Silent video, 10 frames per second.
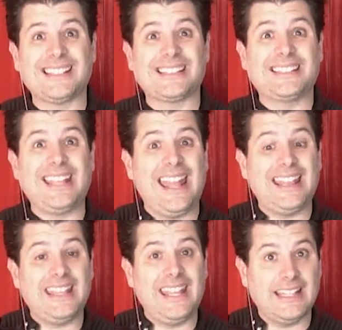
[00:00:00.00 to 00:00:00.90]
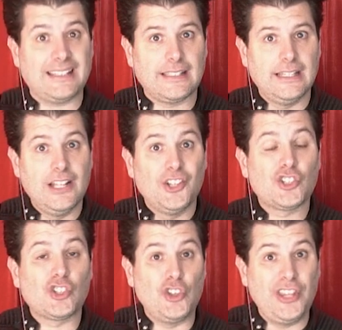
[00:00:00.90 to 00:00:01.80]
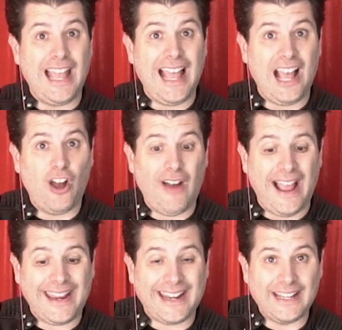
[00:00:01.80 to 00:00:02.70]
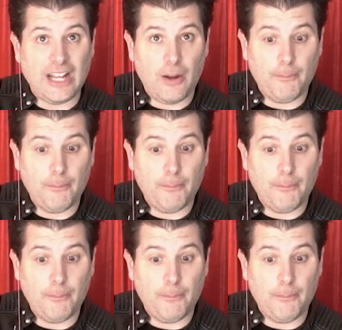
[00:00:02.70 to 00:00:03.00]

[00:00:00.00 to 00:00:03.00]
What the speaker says: extend this, so now I can